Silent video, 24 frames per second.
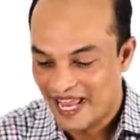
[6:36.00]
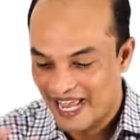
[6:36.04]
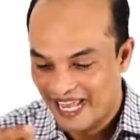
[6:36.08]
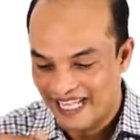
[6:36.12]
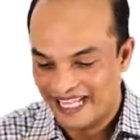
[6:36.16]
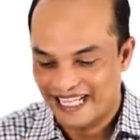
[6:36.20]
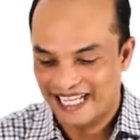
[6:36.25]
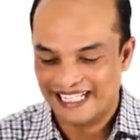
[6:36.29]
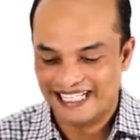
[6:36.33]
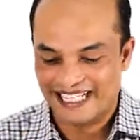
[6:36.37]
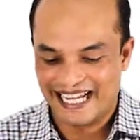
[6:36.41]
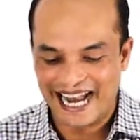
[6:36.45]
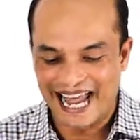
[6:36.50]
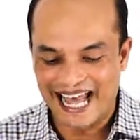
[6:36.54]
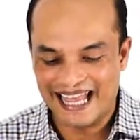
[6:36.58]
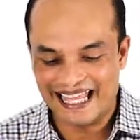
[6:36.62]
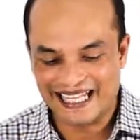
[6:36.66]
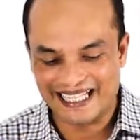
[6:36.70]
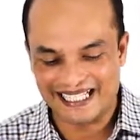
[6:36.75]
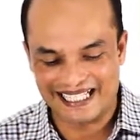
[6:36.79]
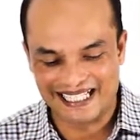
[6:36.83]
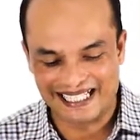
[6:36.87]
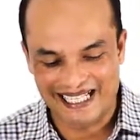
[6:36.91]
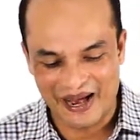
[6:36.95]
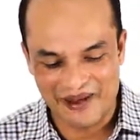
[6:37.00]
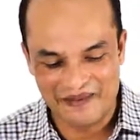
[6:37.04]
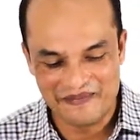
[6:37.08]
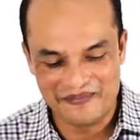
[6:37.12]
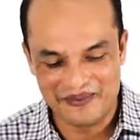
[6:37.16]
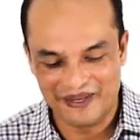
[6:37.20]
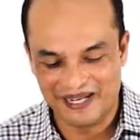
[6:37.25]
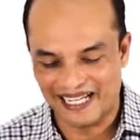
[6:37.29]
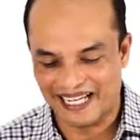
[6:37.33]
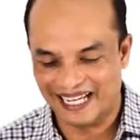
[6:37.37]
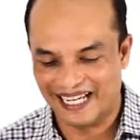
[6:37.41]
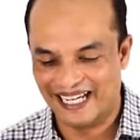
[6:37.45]
There's another example
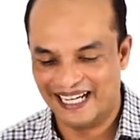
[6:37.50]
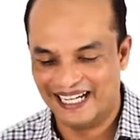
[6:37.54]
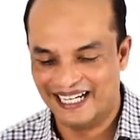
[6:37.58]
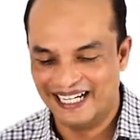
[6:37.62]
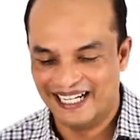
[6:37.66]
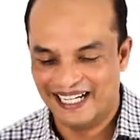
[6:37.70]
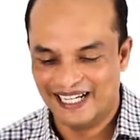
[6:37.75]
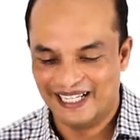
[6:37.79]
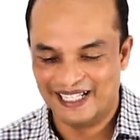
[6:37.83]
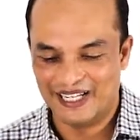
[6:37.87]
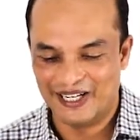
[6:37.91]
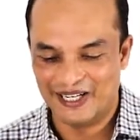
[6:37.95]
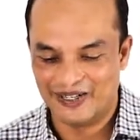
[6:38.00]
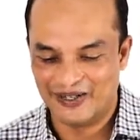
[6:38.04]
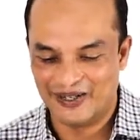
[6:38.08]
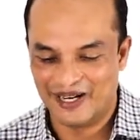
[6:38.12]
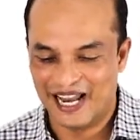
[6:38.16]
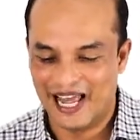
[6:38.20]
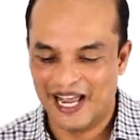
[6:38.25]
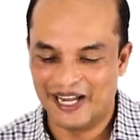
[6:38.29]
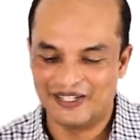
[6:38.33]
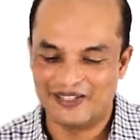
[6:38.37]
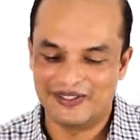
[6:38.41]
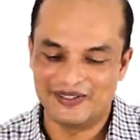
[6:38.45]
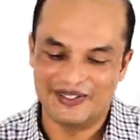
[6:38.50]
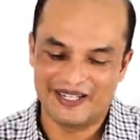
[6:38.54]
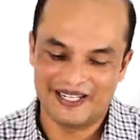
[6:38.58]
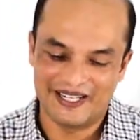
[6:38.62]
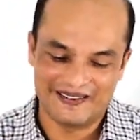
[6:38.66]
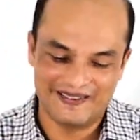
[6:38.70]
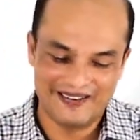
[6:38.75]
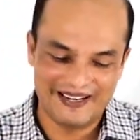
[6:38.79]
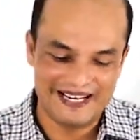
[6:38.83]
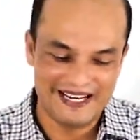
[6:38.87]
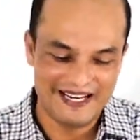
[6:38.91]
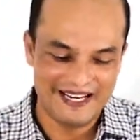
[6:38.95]
here that you'd like to
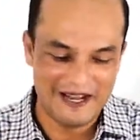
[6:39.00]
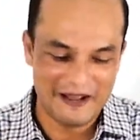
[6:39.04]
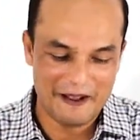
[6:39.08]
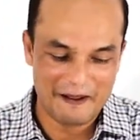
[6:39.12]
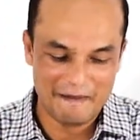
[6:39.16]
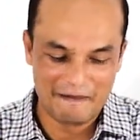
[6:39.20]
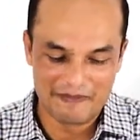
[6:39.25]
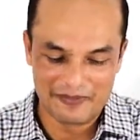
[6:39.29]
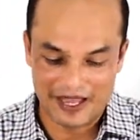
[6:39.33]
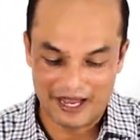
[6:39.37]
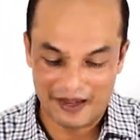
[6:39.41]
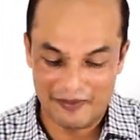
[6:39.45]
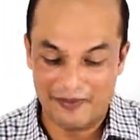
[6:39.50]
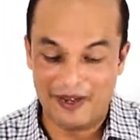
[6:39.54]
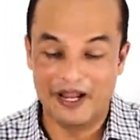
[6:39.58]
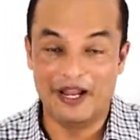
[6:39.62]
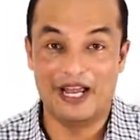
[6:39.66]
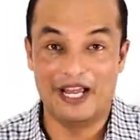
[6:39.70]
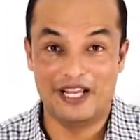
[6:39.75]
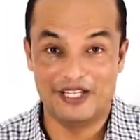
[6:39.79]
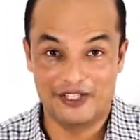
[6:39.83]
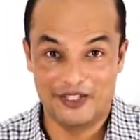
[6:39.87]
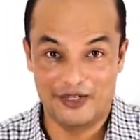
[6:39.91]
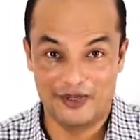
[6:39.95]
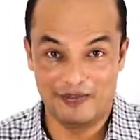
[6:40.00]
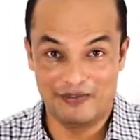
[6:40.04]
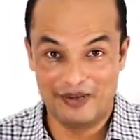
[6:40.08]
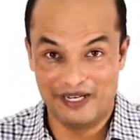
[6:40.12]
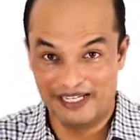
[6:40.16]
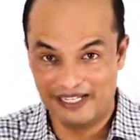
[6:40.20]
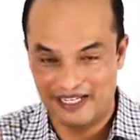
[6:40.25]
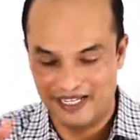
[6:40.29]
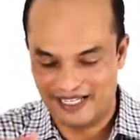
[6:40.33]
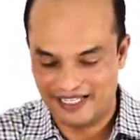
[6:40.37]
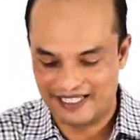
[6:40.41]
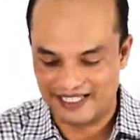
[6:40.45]
read as you've
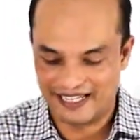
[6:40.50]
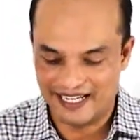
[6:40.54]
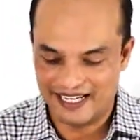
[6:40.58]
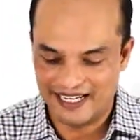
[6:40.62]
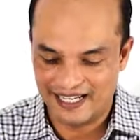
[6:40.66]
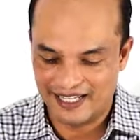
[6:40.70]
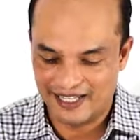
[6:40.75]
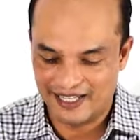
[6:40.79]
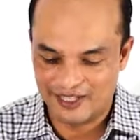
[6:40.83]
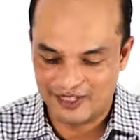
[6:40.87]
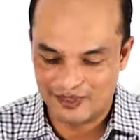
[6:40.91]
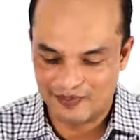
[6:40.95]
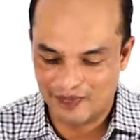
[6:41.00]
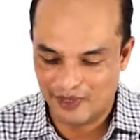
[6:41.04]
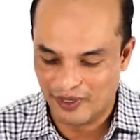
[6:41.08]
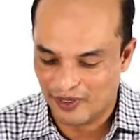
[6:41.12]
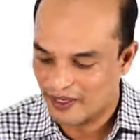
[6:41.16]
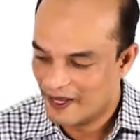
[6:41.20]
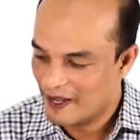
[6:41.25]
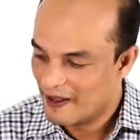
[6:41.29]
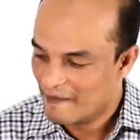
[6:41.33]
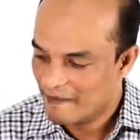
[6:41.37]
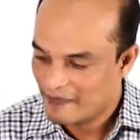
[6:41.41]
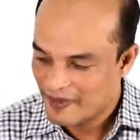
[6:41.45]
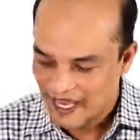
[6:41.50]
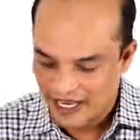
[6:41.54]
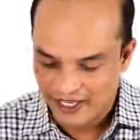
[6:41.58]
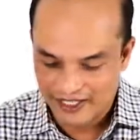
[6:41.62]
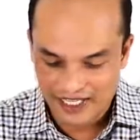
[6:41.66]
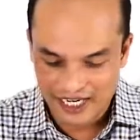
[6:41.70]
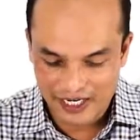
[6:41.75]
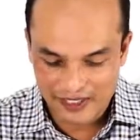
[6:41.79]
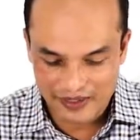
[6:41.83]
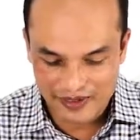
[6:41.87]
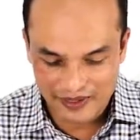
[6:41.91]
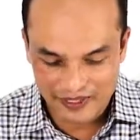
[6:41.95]
been studying this book. It's
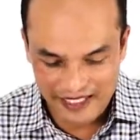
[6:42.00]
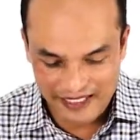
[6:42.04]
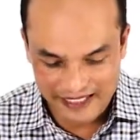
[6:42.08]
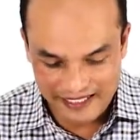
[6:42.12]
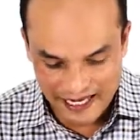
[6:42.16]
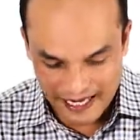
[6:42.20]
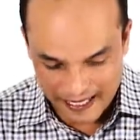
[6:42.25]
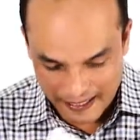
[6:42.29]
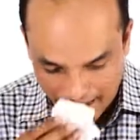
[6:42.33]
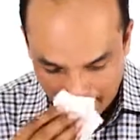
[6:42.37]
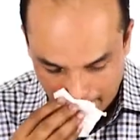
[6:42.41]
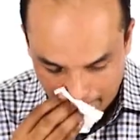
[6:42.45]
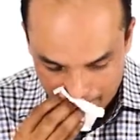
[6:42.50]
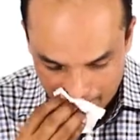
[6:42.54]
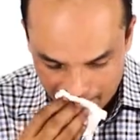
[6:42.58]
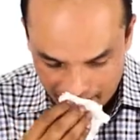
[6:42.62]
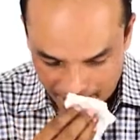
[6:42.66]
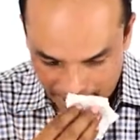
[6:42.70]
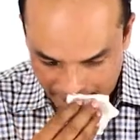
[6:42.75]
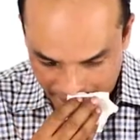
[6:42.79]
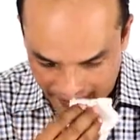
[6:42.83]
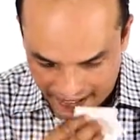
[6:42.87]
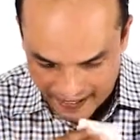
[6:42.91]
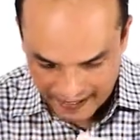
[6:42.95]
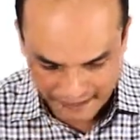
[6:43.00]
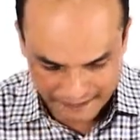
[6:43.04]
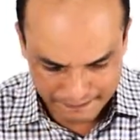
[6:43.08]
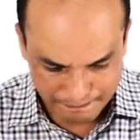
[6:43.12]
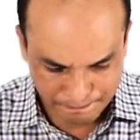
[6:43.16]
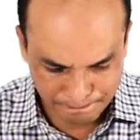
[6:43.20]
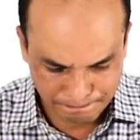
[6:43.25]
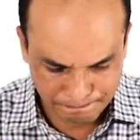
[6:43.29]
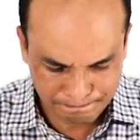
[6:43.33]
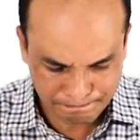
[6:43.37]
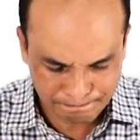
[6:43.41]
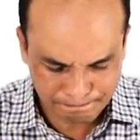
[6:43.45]
actually taken from
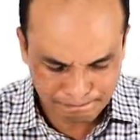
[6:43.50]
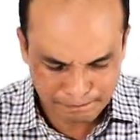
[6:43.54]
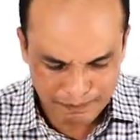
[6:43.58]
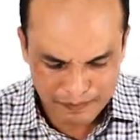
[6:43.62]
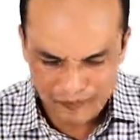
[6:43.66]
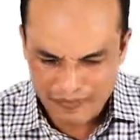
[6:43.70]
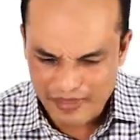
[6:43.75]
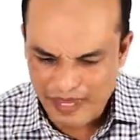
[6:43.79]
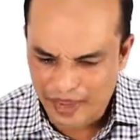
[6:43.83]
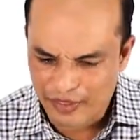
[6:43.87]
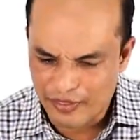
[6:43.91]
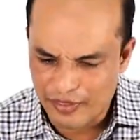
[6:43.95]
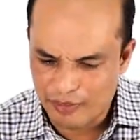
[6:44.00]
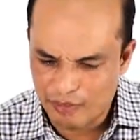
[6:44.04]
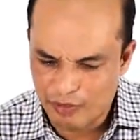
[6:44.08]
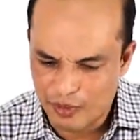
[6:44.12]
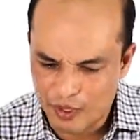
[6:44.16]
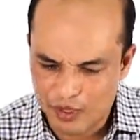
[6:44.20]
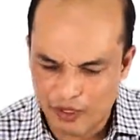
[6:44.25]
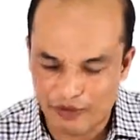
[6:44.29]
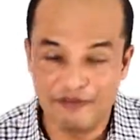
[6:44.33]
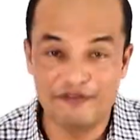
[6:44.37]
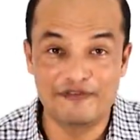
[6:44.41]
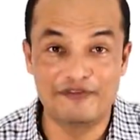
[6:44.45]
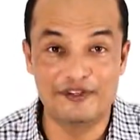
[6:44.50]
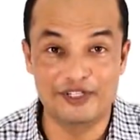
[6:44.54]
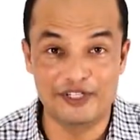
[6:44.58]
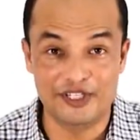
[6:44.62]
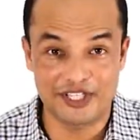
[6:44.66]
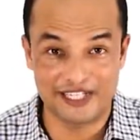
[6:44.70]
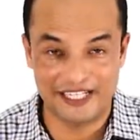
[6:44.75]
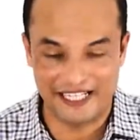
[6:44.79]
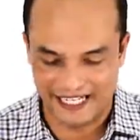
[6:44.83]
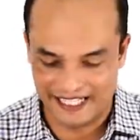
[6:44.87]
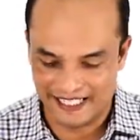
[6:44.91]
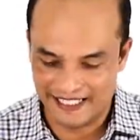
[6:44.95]
the book of 1
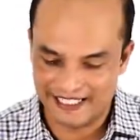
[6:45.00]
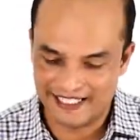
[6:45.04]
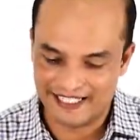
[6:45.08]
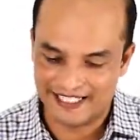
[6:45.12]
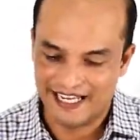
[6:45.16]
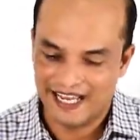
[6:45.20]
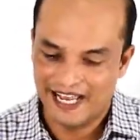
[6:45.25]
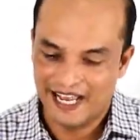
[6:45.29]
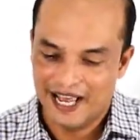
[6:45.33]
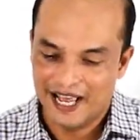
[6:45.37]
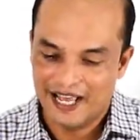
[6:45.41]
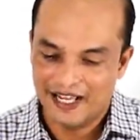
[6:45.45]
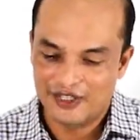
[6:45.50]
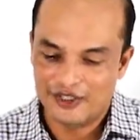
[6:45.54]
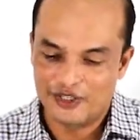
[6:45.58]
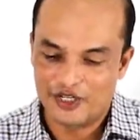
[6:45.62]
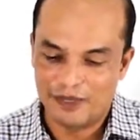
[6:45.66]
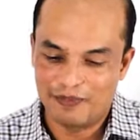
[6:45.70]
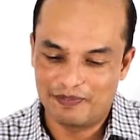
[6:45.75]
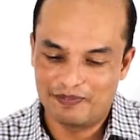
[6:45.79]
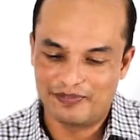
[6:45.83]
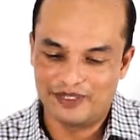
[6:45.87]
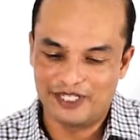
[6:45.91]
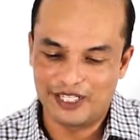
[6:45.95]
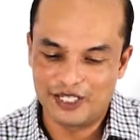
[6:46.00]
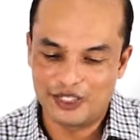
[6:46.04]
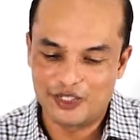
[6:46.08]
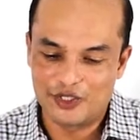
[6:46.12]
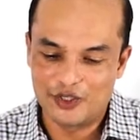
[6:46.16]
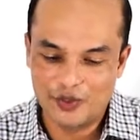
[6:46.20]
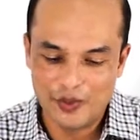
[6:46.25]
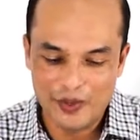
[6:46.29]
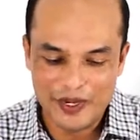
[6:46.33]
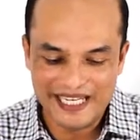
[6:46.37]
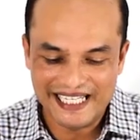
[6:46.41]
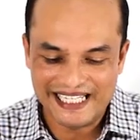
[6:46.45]
Kings, chapter
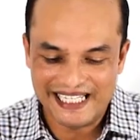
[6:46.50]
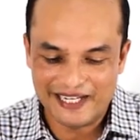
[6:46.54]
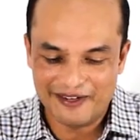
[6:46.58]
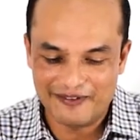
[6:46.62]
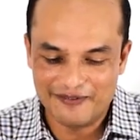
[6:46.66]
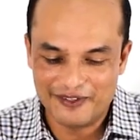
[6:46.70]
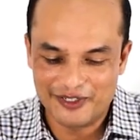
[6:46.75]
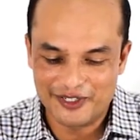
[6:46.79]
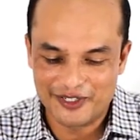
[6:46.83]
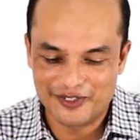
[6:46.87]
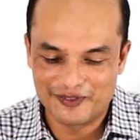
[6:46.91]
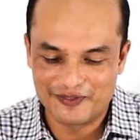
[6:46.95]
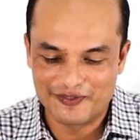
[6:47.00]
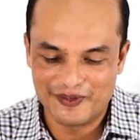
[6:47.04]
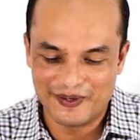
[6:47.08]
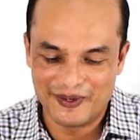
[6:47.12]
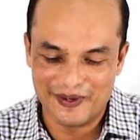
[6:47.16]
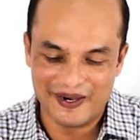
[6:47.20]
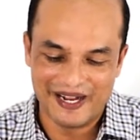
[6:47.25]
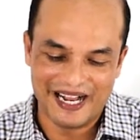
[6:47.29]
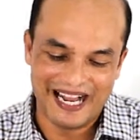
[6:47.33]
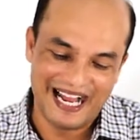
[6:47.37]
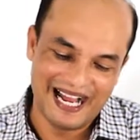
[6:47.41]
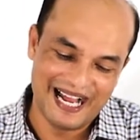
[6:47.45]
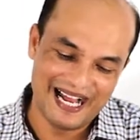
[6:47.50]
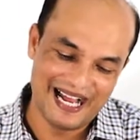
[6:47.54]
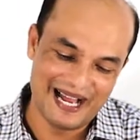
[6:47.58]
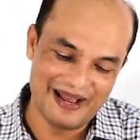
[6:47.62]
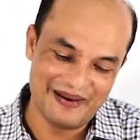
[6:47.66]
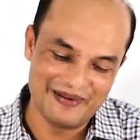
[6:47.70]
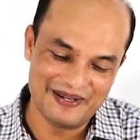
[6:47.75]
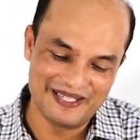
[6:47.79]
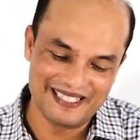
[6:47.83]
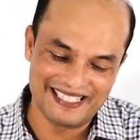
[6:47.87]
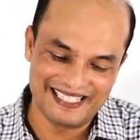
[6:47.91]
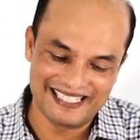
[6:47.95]
20, verse 4. I
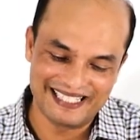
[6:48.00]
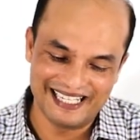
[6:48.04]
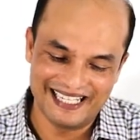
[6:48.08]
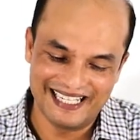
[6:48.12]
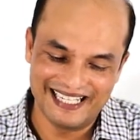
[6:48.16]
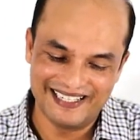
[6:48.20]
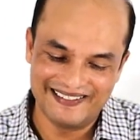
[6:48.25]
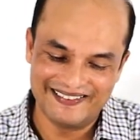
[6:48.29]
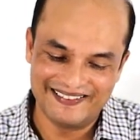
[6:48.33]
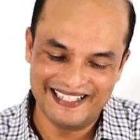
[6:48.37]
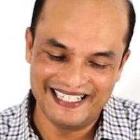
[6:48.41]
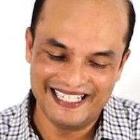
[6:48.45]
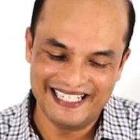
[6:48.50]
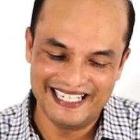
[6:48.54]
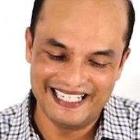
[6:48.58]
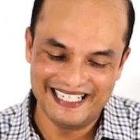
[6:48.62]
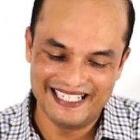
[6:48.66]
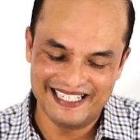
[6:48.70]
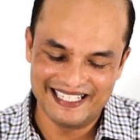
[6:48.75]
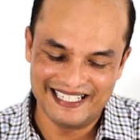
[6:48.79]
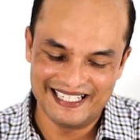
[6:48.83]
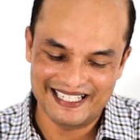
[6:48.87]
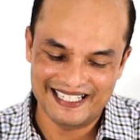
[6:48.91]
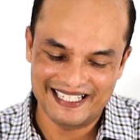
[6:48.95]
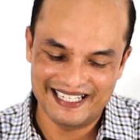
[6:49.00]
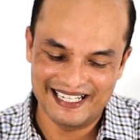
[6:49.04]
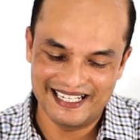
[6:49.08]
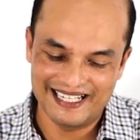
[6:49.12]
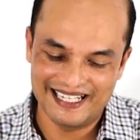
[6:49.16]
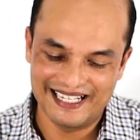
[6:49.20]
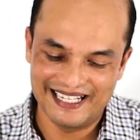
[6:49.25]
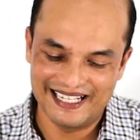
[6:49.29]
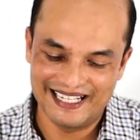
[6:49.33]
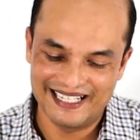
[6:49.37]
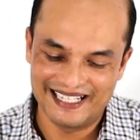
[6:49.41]
was reading this and...